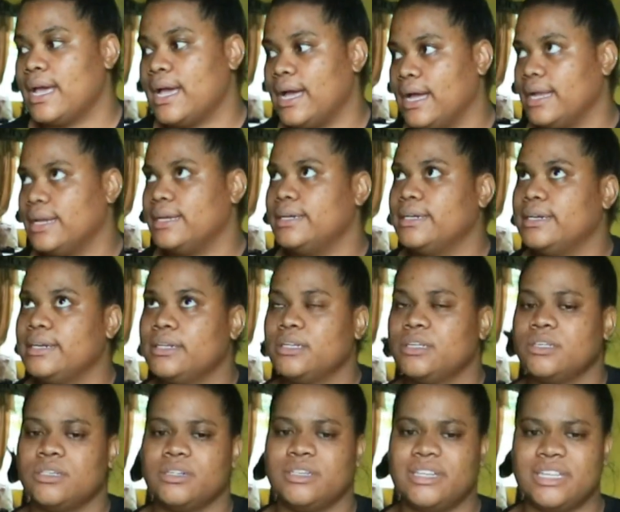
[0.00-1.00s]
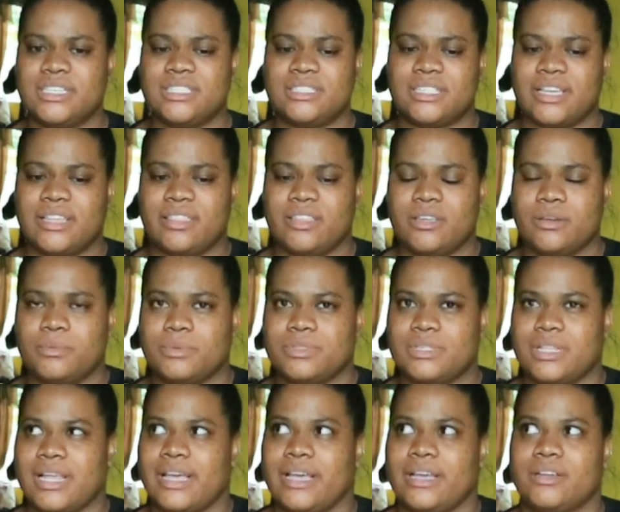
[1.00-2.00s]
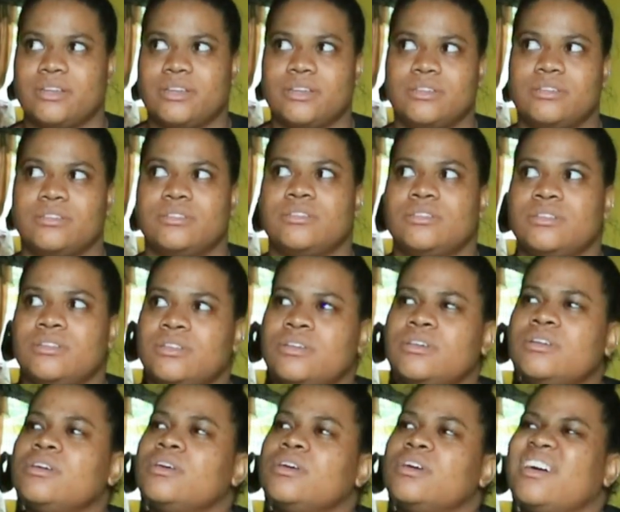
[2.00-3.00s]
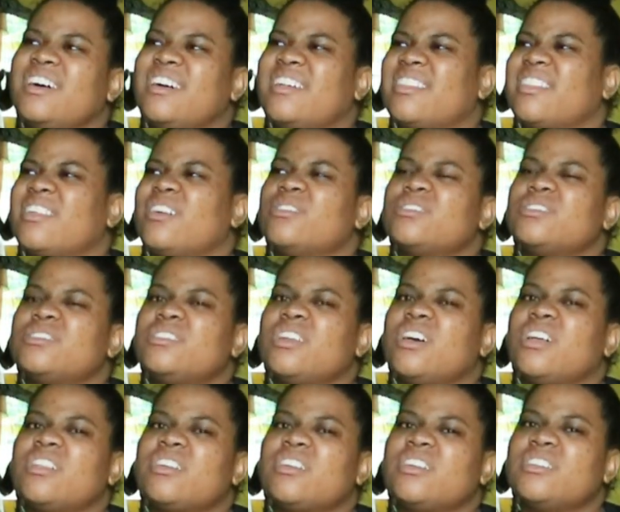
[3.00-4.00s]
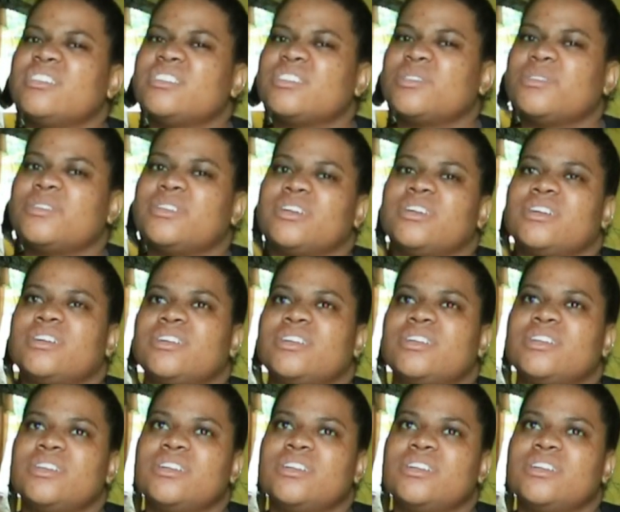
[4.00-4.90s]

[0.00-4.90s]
And this I think was like $1,000, or